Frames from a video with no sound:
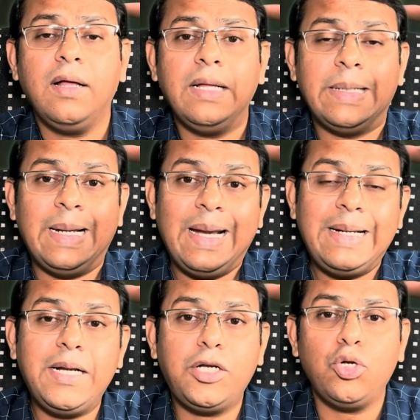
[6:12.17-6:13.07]

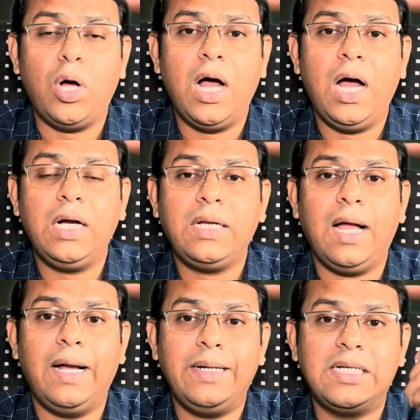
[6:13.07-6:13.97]
related to heart
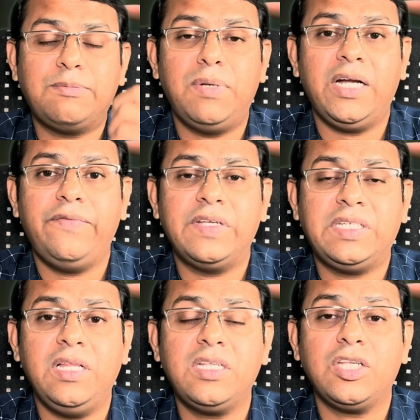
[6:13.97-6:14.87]
and its blood
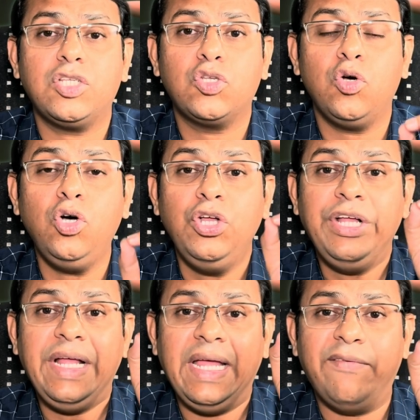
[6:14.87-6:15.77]
vessels. So
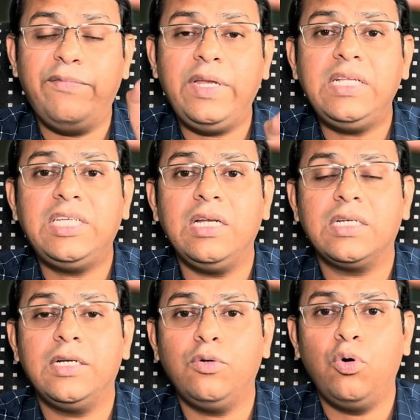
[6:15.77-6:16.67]
every
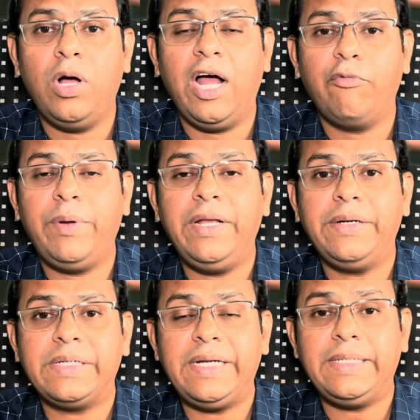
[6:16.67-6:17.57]
children who have been
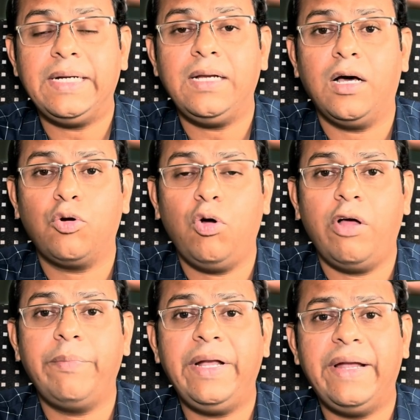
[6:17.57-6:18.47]
treated or who
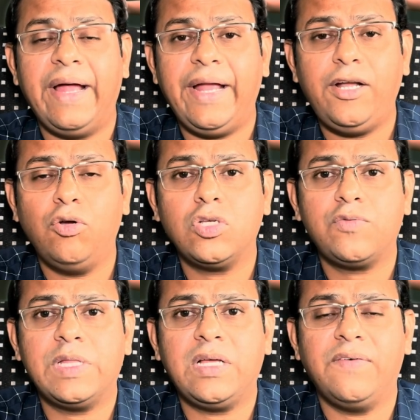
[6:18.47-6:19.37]
have been diagnosed
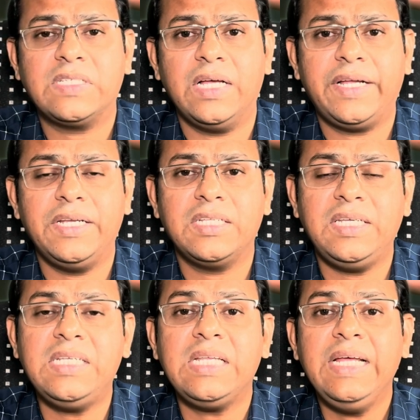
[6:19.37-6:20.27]
with Kawasaki
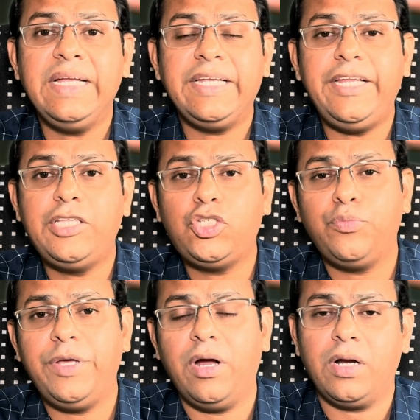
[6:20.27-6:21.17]
disease needs to
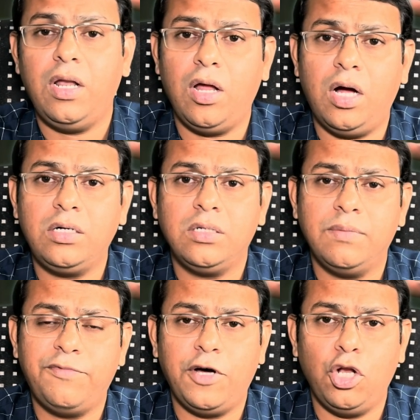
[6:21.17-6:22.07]
be on a
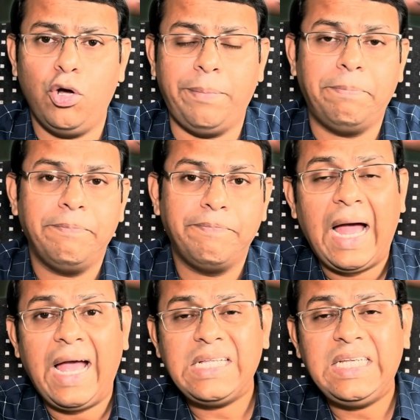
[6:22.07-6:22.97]
long-term follow-up.
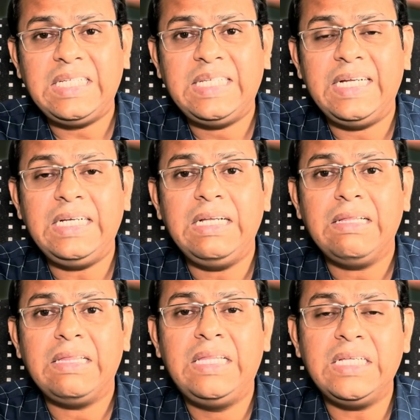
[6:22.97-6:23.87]
As I said,
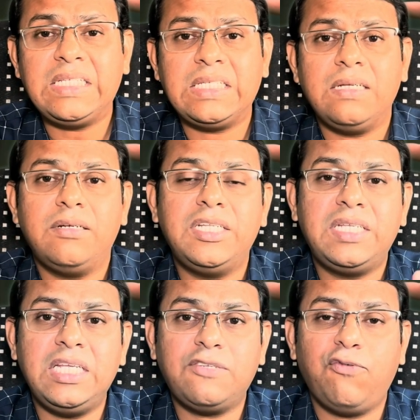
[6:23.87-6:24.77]
this
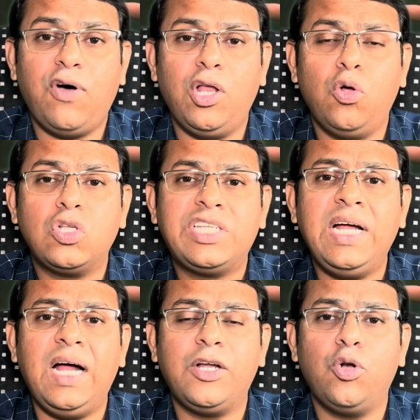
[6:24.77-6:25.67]
disease follows
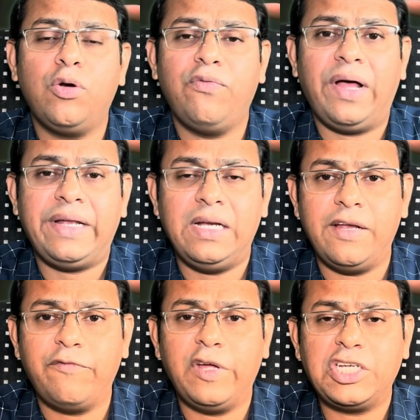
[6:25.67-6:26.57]
an unknown viral
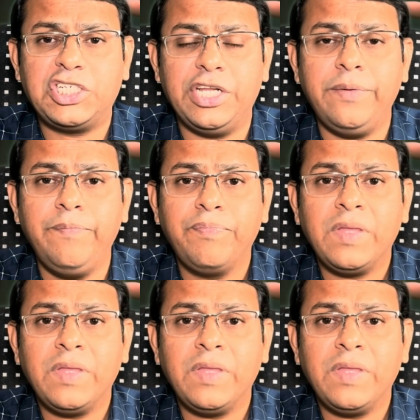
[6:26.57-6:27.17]
infection.